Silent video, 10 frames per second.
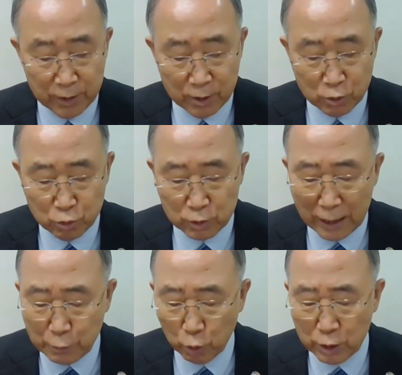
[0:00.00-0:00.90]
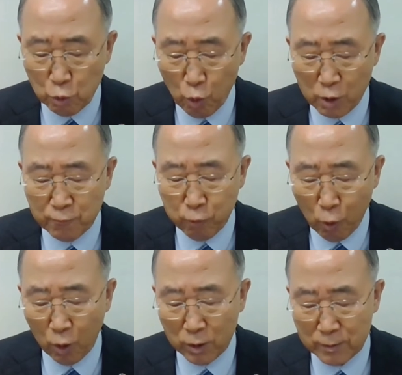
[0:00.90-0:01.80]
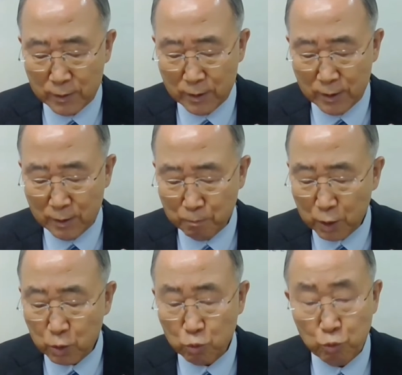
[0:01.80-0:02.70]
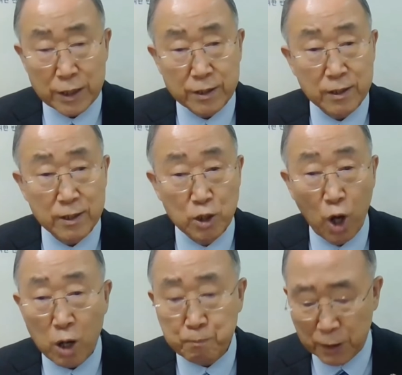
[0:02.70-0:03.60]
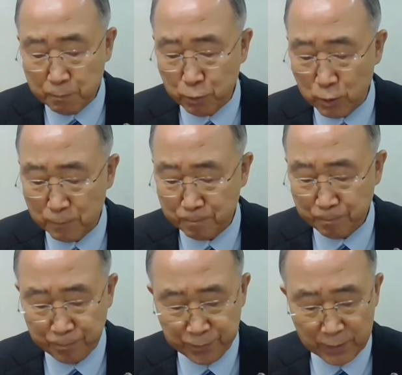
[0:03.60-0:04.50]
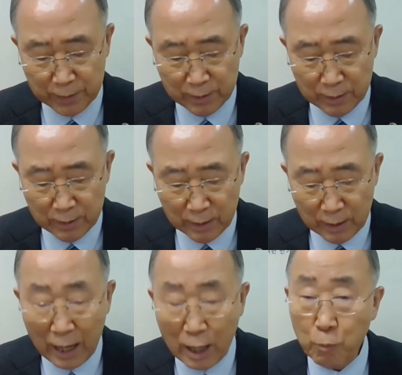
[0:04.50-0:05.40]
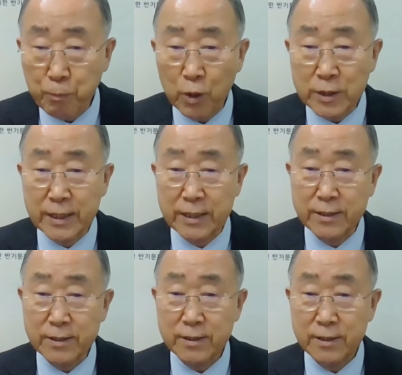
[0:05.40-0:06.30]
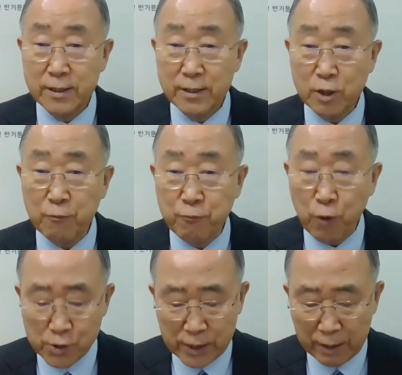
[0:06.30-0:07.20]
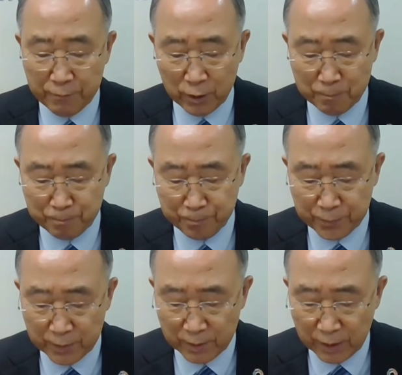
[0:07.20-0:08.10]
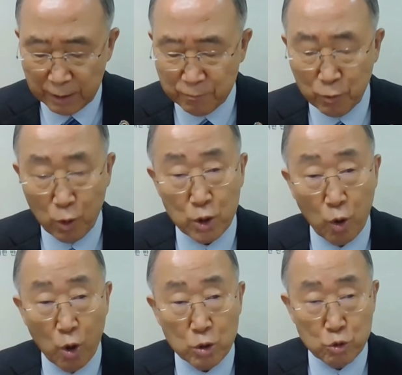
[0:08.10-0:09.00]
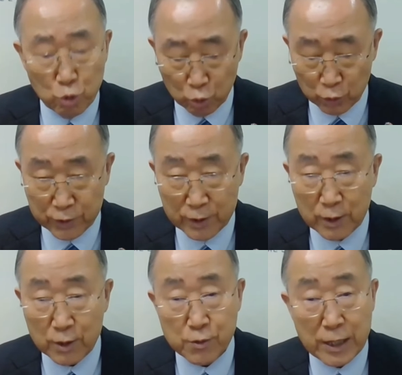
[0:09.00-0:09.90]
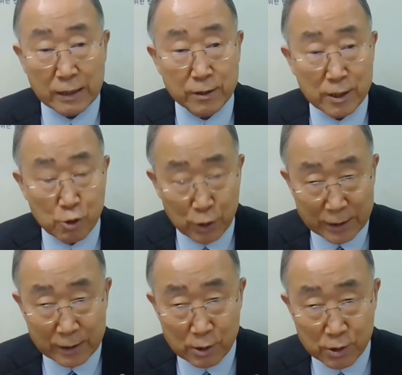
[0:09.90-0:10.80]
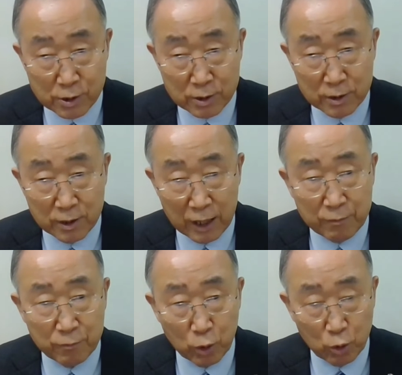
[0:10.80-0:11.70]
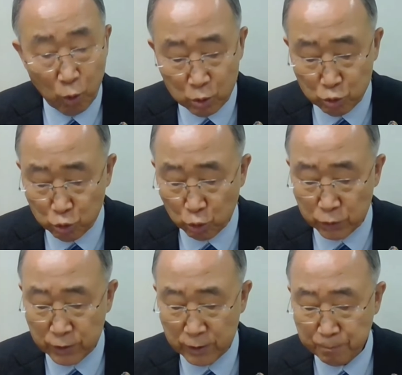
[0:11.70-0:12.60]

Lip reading: to not only work for, but with young people. I appointed the first ever envoy on youth, Secretary General's envoy on youth.